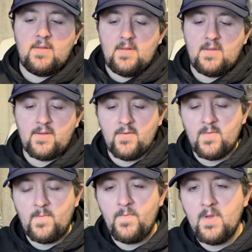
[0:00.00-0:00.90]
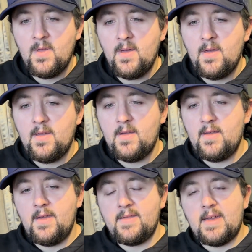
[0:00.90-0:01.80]
So
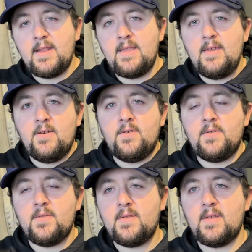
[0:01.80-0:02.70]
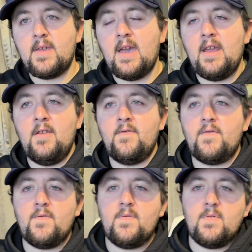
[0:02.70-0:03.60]
it's ideal to kind of
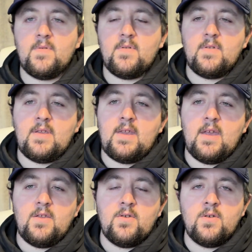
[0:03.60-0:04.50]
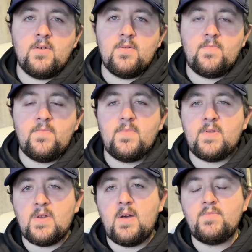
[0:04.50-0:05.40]
get
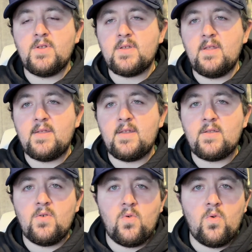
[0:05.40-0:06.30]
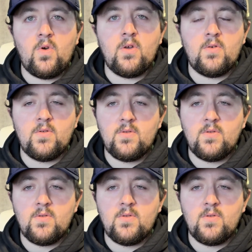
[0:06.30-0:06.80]
so I'm just going to stick to oil.